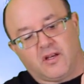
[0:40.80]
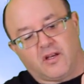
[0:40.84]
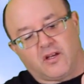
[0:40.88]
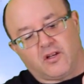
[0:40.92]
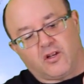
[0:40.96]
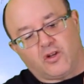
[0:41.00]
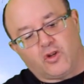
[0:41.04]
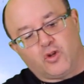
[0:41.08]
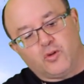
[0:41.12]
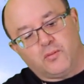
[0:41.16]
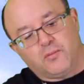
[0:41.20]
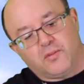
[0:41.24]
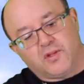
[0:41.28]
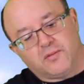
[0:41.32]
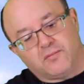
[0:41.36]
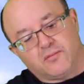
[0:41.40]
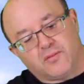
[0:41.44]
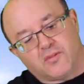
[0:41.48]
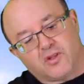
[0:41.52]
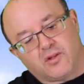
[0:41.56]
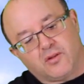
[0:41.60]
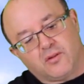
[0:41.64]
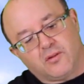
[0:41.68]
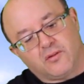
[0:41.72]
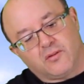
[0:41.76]

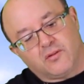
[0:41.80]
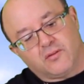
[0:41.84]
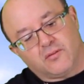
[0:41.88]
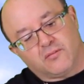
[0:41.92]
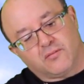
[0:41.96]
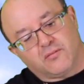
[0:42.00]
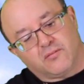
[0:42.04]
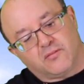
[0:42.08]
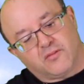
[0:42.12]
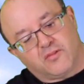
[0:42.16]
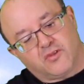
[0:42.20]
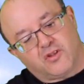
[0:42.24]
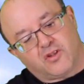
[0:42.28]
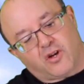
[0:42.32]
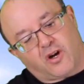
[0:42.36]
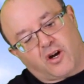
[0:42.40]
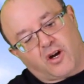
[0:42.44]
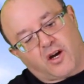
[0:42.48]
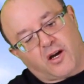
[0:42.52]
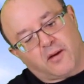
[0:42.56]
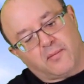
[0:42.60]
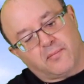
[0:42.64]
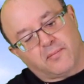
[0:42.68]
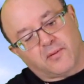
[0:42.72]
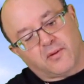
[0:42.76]
aluminum
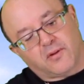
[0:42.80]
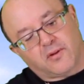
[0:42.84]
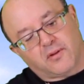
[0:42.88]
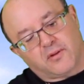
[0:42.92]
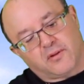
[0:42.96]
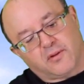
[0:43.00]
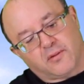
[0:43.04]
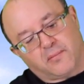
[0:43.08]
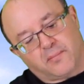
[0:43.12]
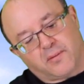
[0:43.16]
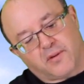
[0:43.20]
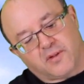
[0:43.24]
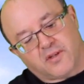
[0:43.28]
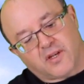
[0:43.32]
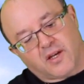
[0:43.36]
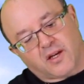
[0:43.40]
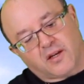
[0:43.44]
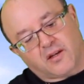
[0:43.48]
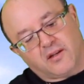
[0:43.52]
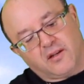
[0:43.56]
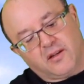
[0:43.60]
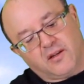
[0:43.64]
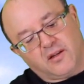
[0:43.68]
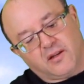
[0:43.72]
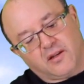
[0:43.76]
top to
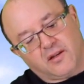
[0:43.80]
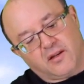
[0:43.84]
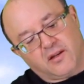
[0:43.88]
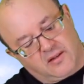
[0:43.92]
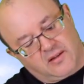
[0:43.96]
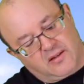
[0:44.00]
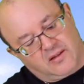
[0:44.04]
protect it.